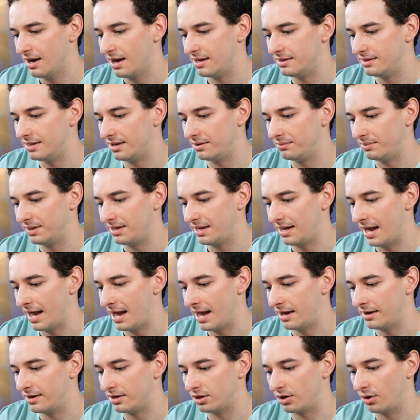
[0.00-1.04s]
And then we
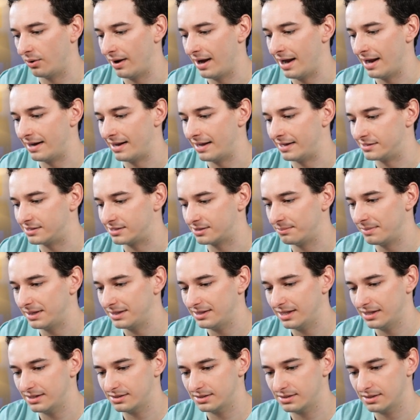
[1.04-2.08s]
can go ahead and
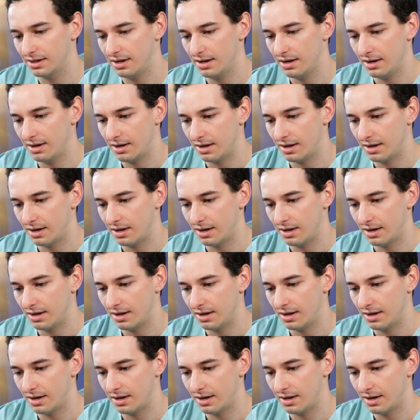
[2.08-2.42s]
submit this.